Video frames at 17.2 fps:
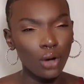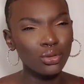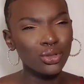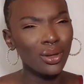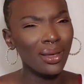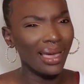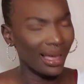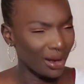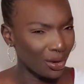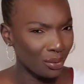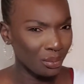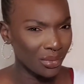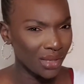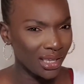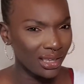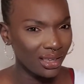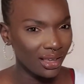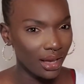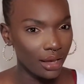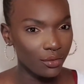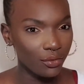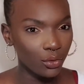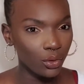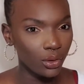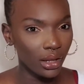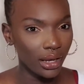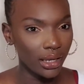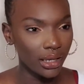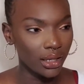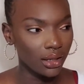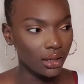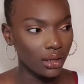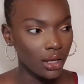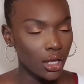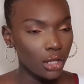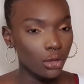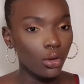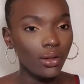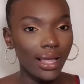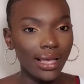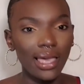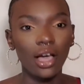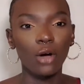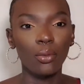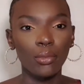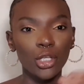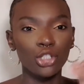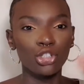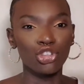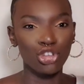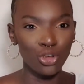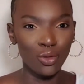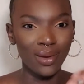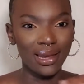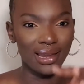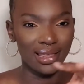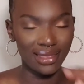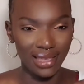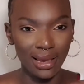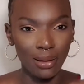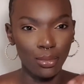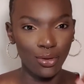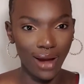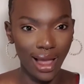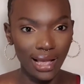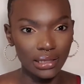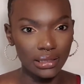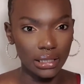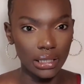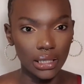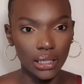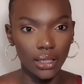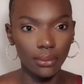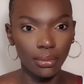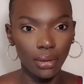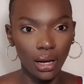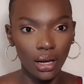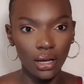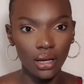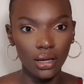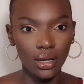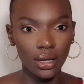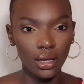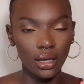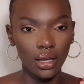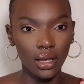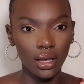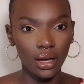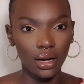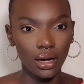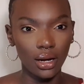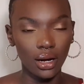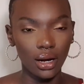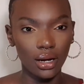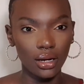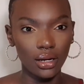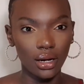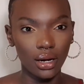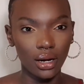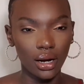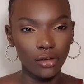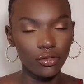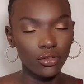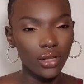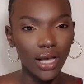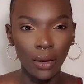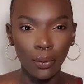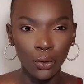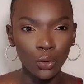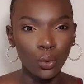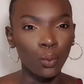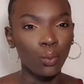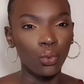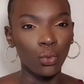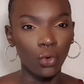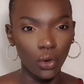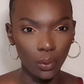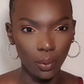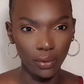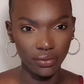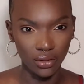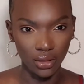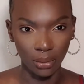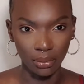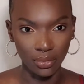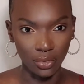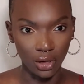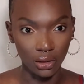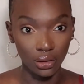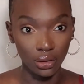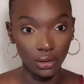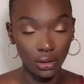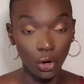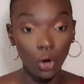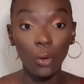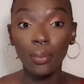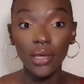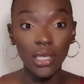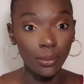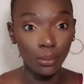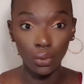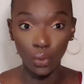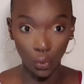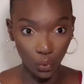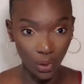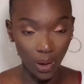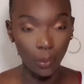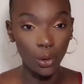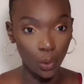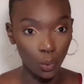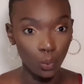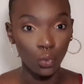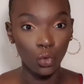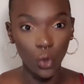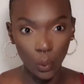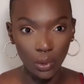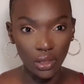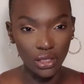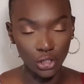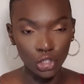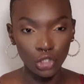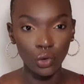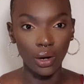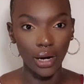also help me. I feel like not like help me do anything practically, but I feel like I want to walk with someone or people. I want to walk with a